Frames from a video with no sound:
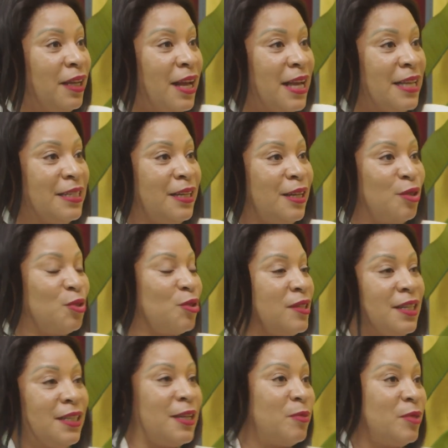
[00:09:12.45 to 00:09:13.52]
as an
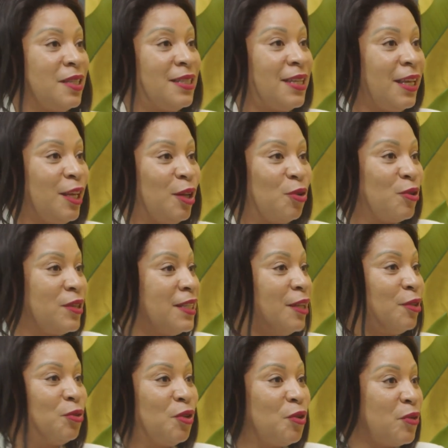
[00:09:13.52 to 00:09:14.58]
associate, I'm just taking notes
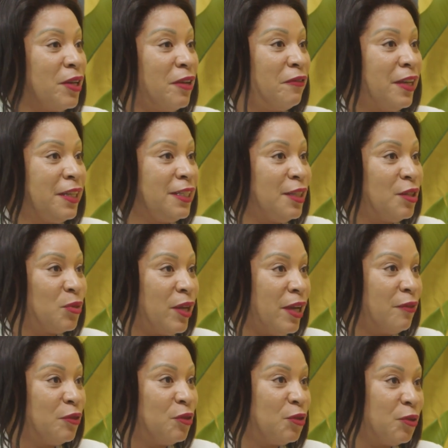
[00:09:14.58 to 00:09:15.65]
and doing whatever it is we
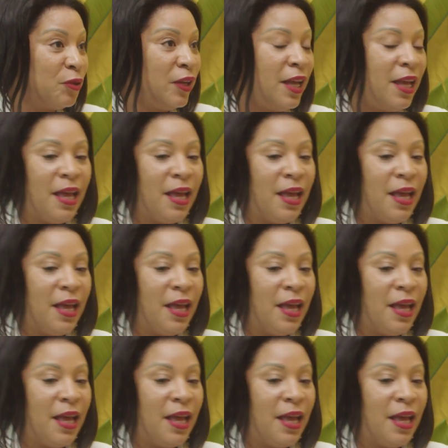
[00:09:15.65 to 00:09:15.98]
have to do.